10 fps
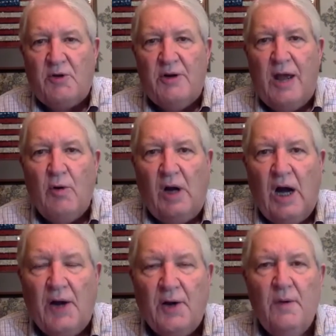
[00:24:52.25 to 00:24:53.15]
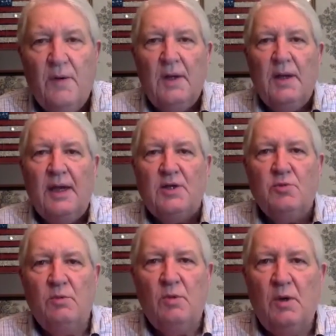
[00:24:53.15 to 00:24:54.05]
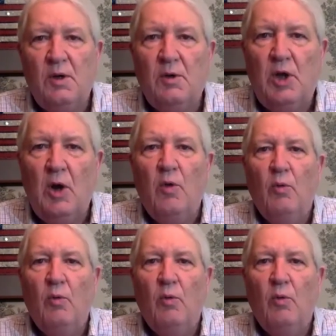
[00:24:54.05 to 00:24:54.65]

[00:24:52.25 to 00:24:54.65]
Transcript: Sandra Day O'Connor is, you know,